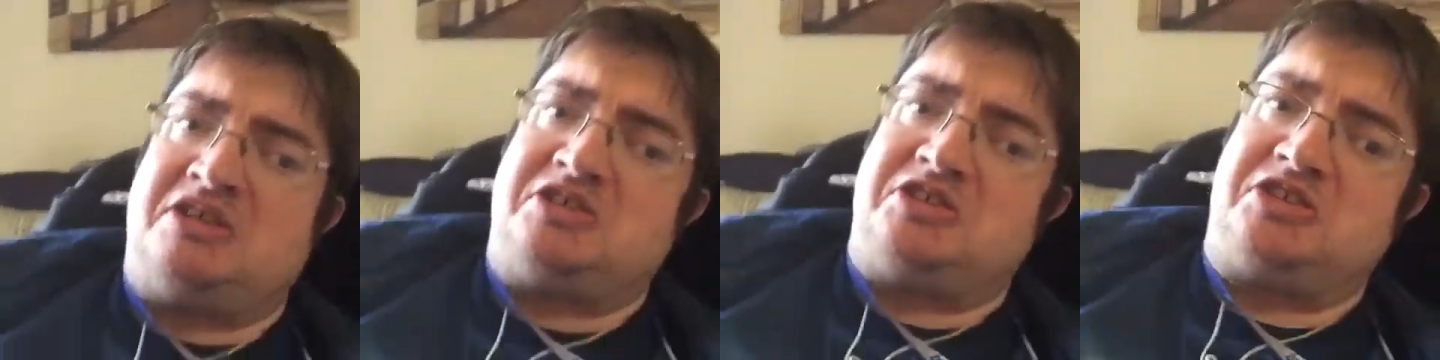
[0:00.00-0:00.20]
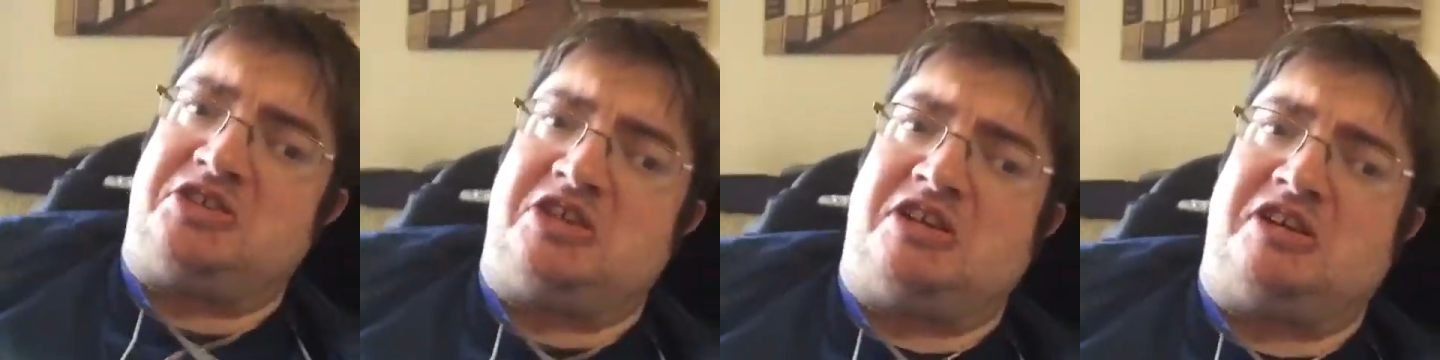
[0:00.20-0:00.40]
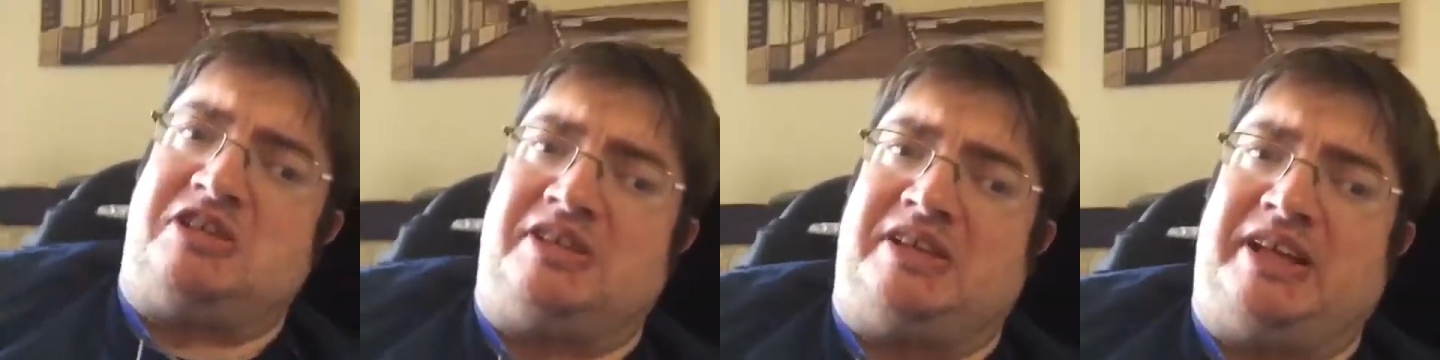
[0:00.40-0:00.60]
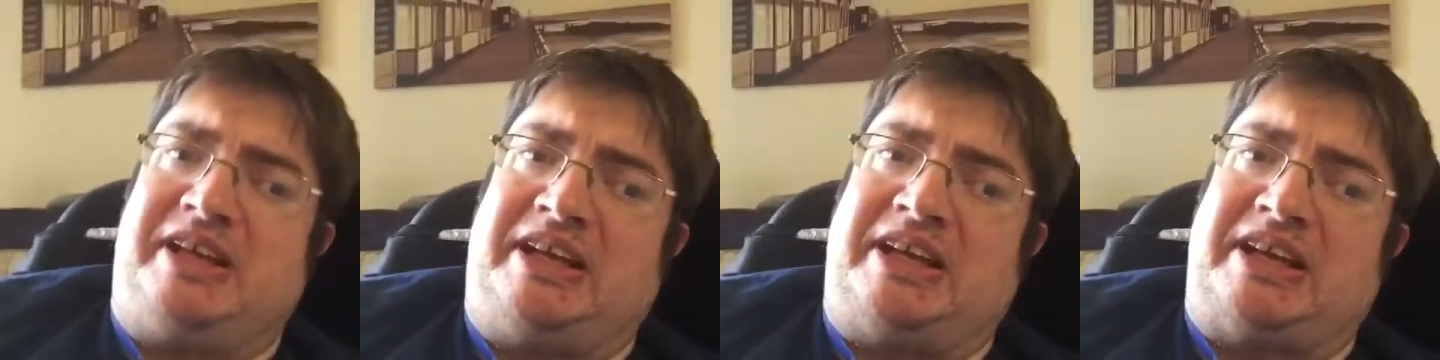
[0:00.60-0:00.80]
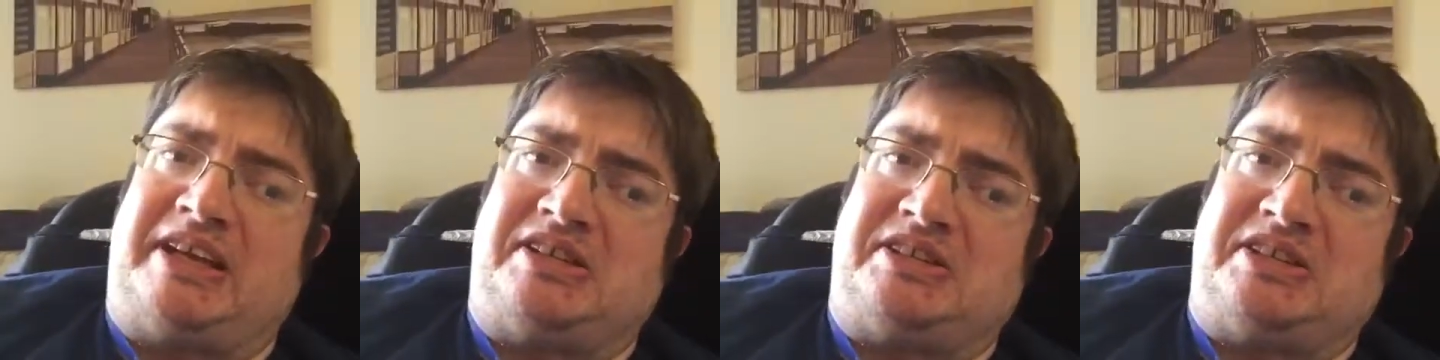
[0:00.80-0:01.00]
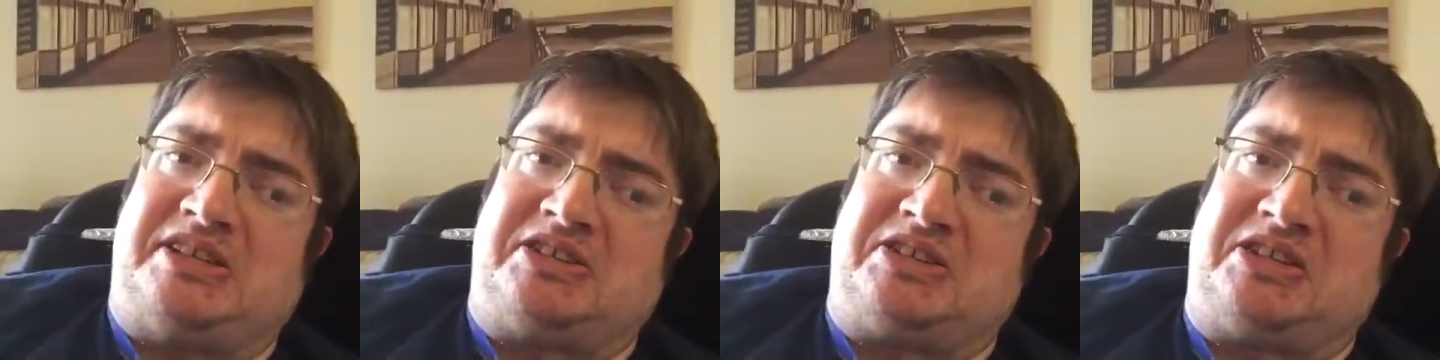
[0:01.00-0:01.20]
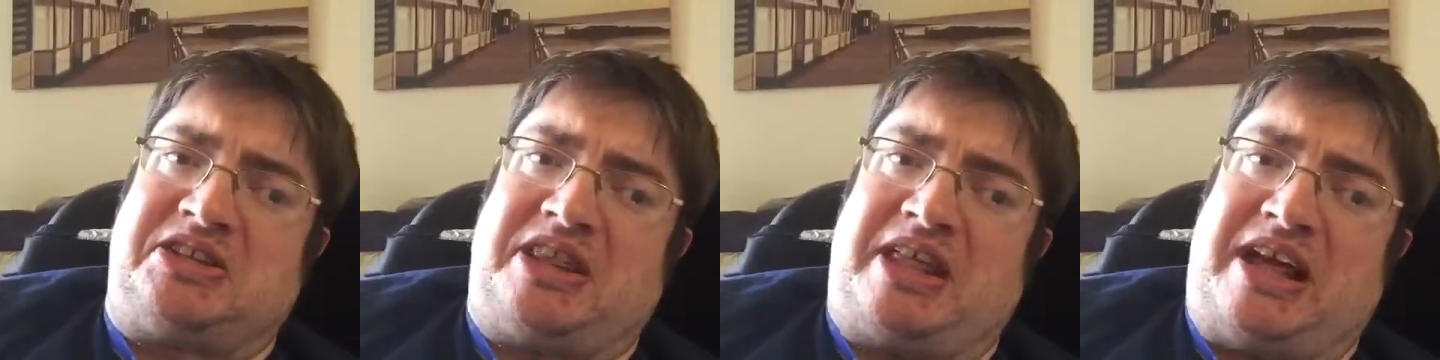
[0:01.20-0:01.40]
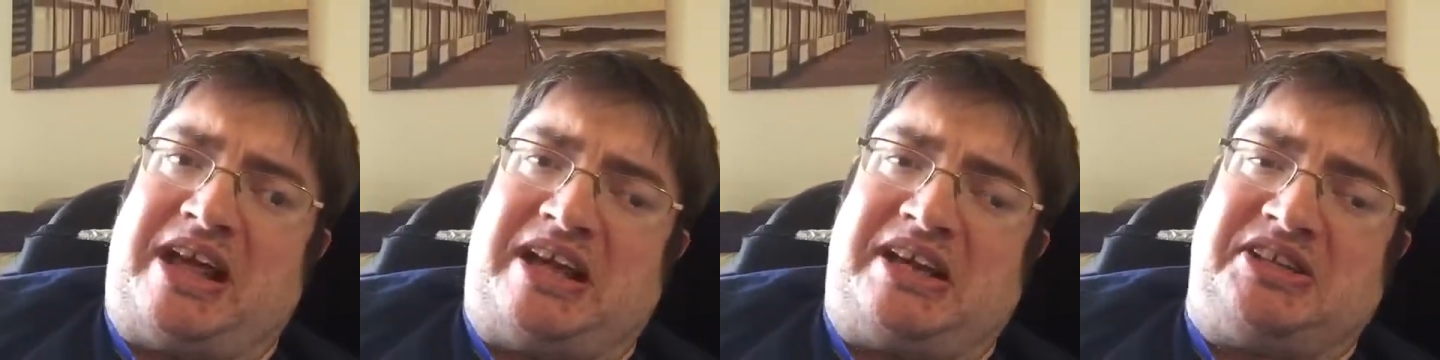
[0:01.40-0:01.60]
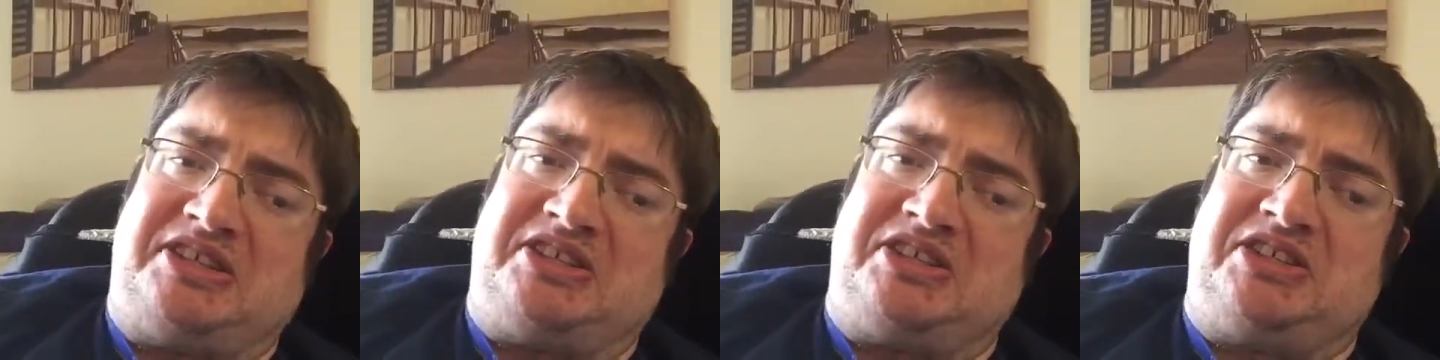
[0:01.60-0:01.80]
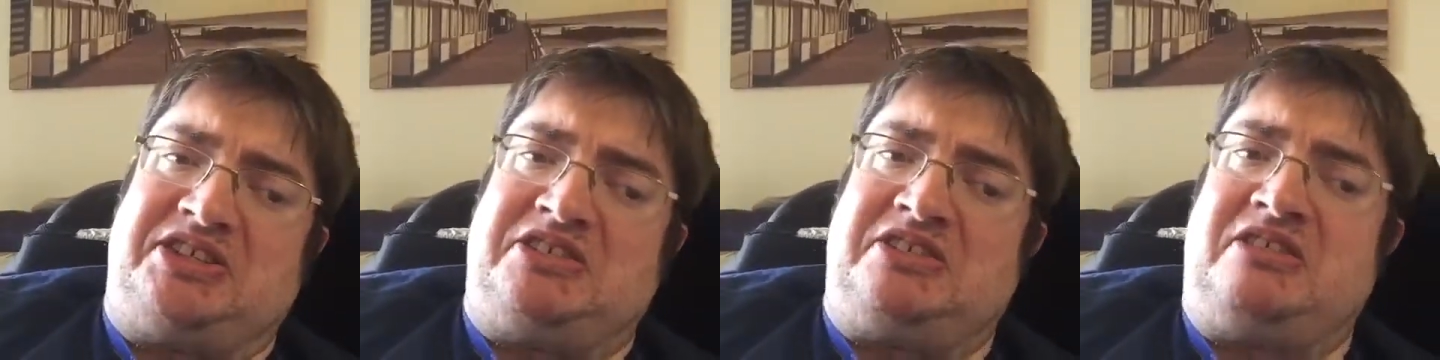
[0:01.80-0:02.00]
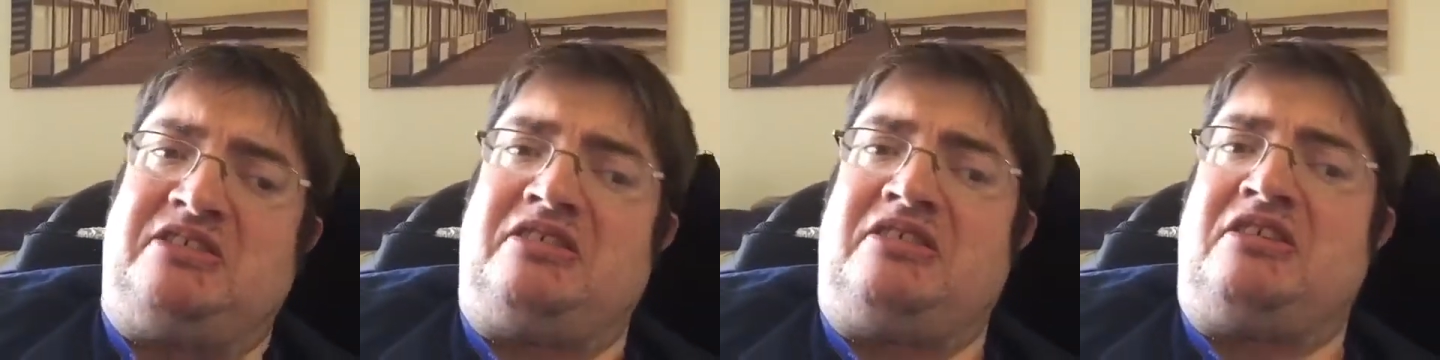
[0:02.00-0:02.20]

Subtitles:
certainly a disc that